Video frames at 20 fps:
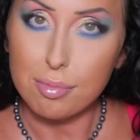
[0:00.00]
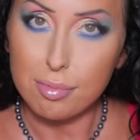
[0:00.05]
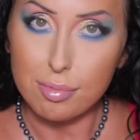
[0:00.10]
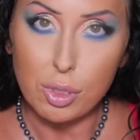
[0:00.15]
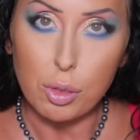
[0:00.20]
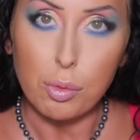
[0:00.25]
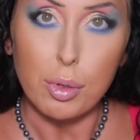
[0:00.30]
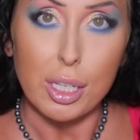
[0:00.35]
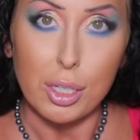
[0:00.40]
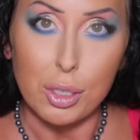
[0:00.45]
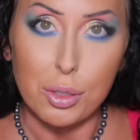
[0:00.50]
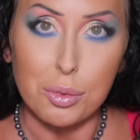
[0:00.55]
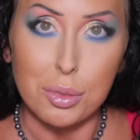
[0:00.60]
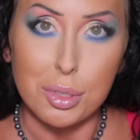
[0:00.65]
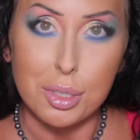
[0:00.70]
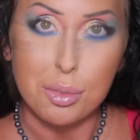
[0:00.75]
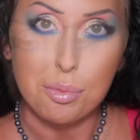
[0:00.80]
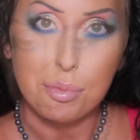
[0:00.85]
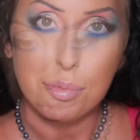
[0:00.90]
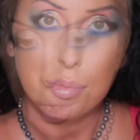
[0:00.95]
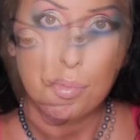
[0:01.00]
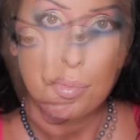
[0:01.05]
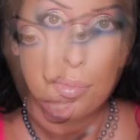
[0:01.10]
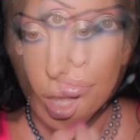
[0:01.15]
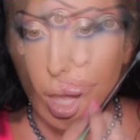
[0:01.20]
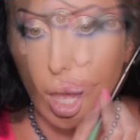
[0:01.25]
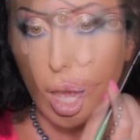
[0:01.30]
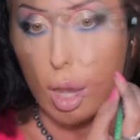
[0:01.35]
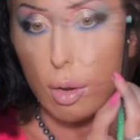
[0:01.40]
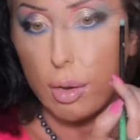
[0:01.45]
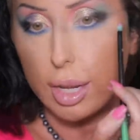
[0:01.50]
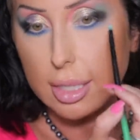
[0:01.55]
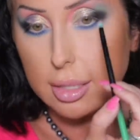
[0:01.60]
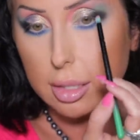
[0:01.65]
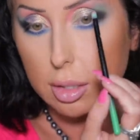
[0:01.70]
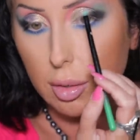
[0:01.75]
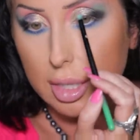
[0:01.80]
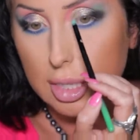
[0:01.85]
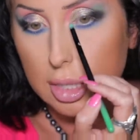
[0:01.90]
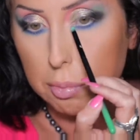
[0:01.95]
you can use. Okay,
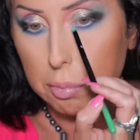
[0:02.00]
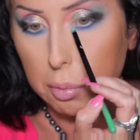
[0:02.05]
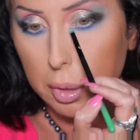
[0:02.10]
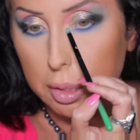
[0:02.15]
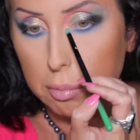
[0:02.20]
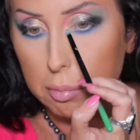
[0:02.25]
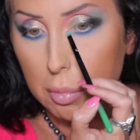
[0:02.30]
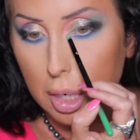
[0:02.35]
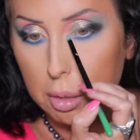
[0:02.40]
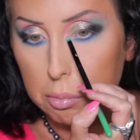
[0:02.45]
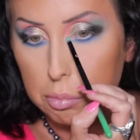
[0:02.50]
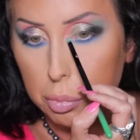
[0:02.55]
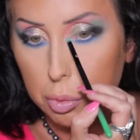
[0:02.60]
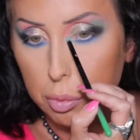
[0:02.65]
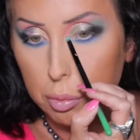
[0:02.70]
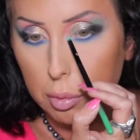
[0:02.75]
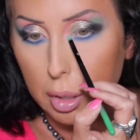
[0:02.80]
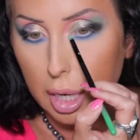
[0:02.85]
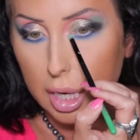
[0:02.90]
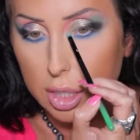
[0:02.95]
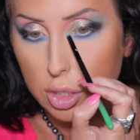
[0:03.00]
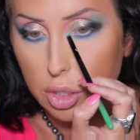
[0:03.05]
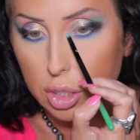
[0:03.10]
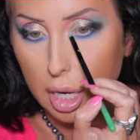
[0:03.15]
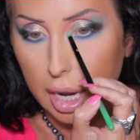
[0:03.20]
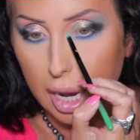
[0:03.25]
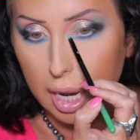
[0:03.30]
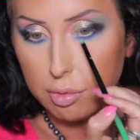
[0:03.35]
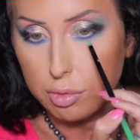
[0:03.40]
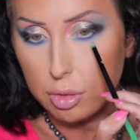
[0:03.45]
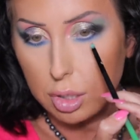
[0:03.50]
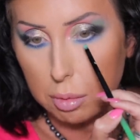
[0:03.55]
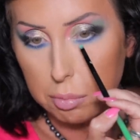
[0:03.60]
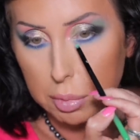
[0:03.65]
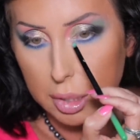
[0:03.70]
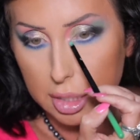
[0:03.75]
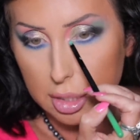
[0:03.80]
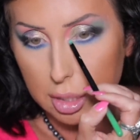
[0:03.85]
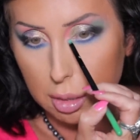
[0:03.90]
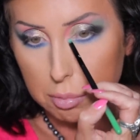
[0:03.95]
so I sprayed my brush after I
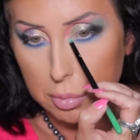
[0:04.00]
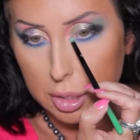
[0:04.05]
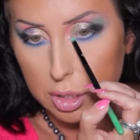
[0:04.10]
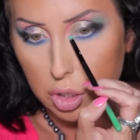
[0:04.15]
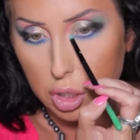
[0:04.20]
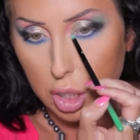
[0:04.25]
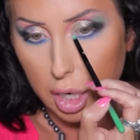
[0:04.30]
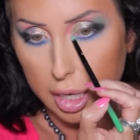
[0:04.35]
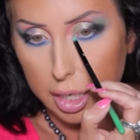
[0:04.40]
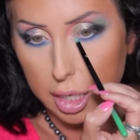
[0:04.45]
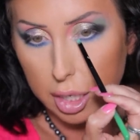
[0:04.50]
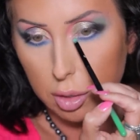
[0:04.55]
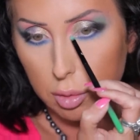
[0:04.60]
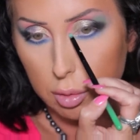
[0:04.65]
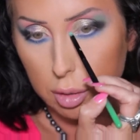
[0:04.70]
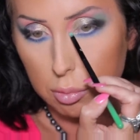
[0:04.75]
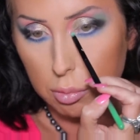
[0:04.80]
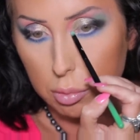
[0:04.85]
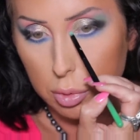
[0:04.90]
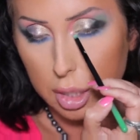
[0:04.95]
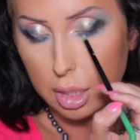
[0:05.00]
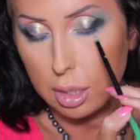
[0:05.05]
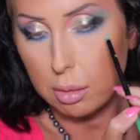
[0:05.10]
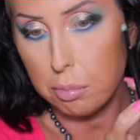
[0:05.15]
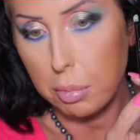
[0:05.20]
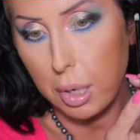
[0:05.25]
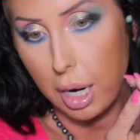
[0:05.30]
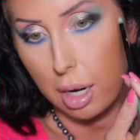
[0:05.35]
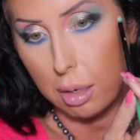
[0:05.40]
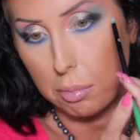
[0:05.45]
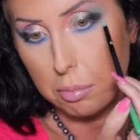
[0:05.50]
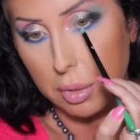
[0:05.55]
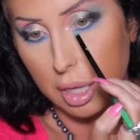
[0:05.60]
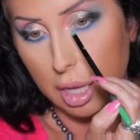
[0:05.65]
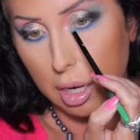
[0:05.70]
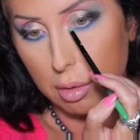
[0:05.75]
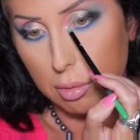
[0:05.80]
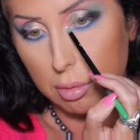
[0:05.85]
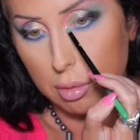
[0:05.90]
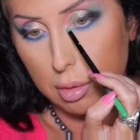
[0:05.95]
picked up the shadow, and we're going to pop
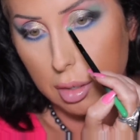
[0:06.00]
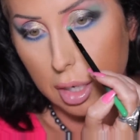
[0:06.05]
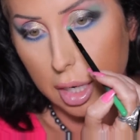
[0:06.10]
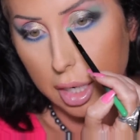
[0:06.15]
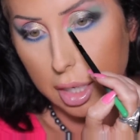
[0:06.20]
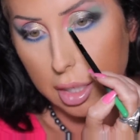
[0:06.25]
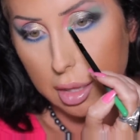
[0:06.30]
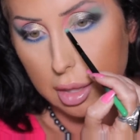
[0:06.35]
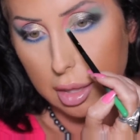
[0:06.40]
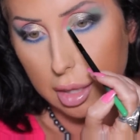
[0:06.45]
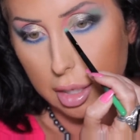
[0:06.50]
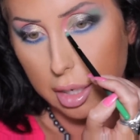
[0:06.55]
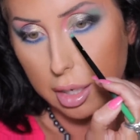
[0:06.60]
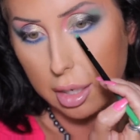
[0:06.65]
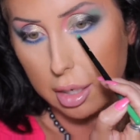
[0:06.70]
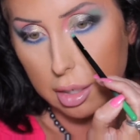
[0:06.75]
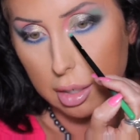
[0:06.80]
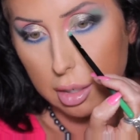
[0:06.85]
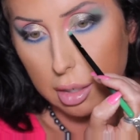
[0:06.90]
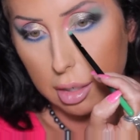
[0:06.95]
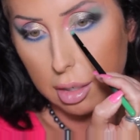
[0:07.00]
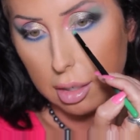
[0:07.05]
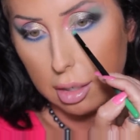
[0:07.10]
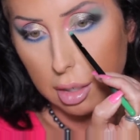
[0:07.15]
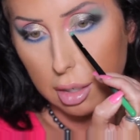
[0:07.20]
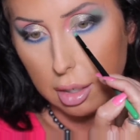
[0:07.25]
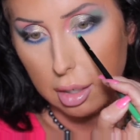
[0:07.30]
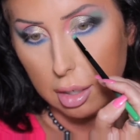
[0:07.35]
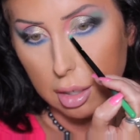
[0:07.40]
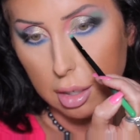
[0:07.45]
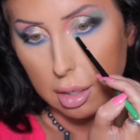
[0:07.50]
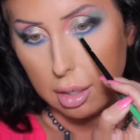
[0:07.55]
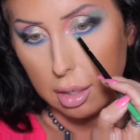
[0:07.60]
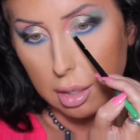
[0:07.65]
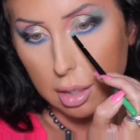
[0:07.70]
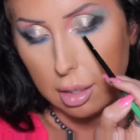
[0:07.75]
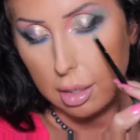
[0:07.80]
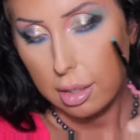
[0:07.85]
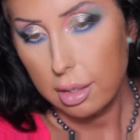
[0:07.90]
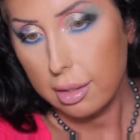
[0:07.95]
that right there.
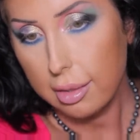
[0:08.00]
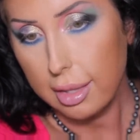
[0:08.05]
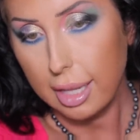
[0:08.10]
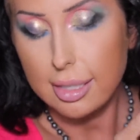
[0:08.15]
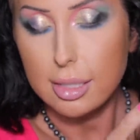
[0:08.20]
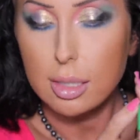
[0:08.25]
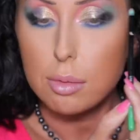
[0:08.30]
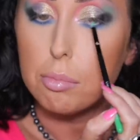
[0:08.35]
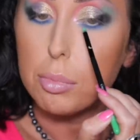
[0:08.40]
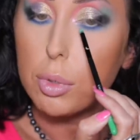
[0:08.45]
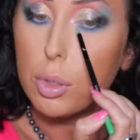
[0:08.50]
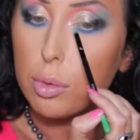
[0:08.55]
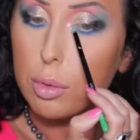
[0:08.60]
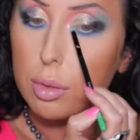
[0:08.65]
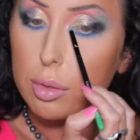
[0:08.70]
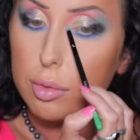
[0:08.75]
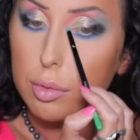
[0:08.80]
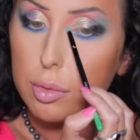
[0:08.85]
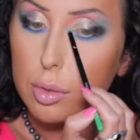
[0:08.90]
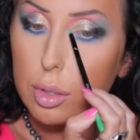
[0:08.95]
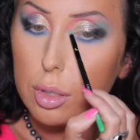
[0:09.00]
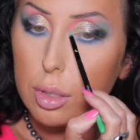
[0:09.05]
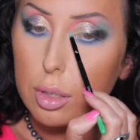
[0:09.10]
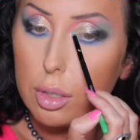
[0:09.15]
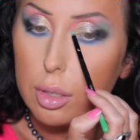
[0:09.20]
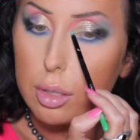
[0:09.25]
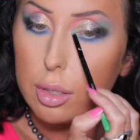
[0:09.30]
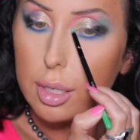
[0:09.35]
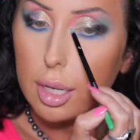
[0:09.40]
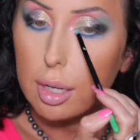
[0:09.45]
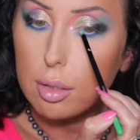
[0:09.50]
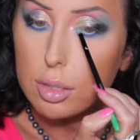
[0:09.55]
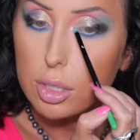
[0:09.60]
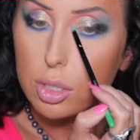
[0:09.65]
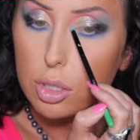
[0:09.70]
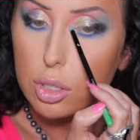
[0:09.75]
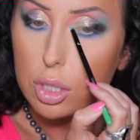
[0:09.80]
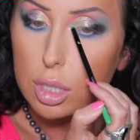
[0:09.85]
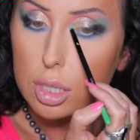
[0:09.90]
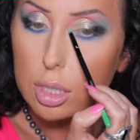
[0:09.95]
That's beautiful. Now
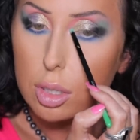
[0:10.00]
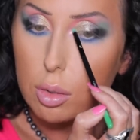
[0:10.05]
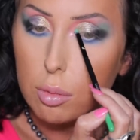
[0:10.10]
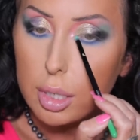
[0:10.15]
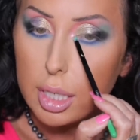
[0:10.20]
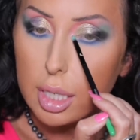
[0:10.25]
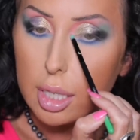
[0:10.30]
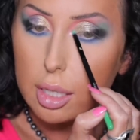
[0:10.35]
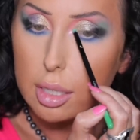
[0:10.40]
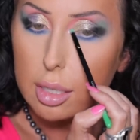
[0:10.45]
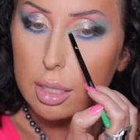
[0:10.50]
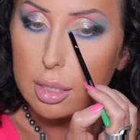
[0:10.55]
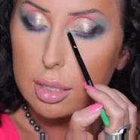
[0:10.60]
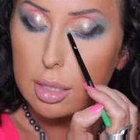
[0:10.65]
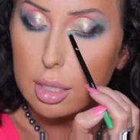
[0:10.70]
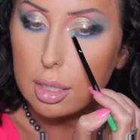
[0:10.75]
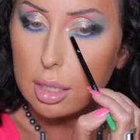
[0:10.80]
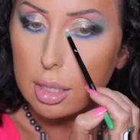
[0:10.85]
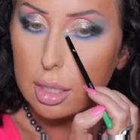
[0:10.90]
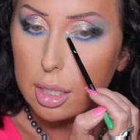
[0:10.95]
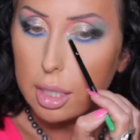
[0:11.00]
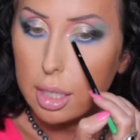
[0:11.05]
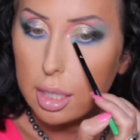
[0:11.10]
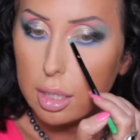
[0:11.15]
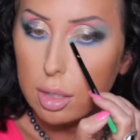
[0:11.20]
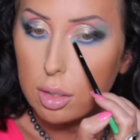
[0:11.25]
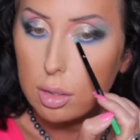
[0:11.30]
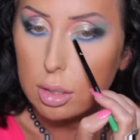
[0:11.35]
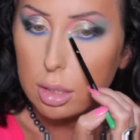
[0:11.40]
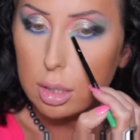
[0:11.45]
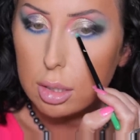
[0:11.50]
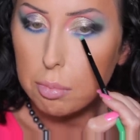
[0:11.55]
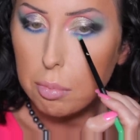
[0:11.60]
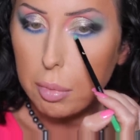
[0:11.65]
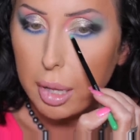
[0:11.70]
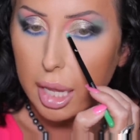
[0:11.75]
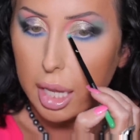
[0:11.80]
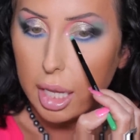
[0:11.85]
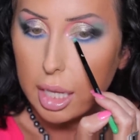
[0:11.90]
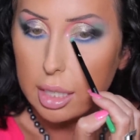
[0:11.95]
it's just going in this little
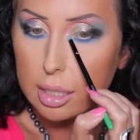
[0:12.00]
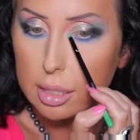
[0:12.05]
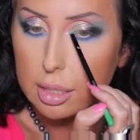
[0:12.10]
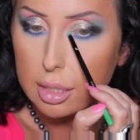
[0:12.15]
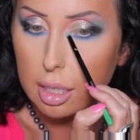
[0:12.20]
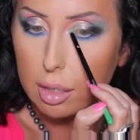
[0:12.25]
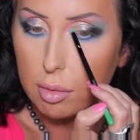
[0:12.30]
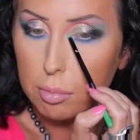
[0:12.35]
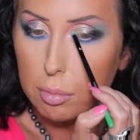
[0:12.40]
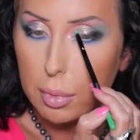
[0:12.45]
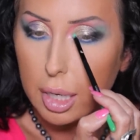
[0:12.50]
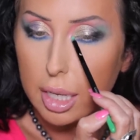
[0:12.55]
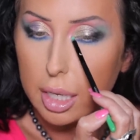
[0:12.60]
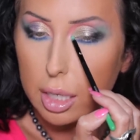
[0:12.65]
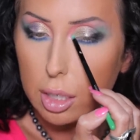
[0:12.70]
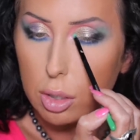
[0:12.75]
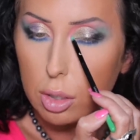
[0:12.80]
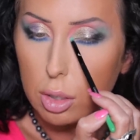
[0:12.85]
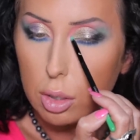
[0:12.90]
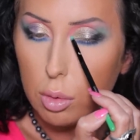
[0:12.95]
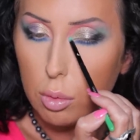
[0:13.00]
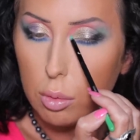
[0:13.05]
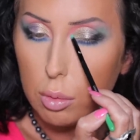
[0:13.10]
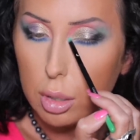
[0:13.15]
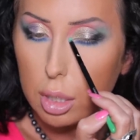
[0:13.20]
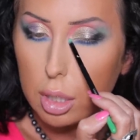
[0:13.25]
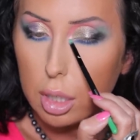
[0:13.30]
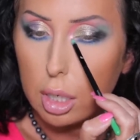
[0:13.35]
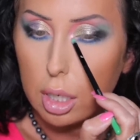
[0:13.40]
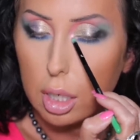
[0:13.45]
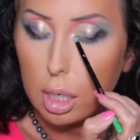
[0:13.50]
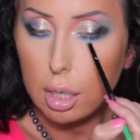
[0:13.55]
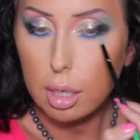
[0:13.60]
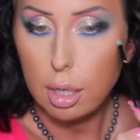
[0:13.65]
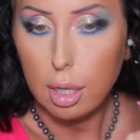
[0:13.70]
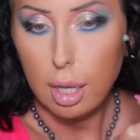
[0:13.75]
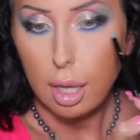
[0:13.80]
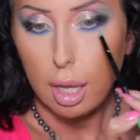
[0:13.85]
space of my inner corner,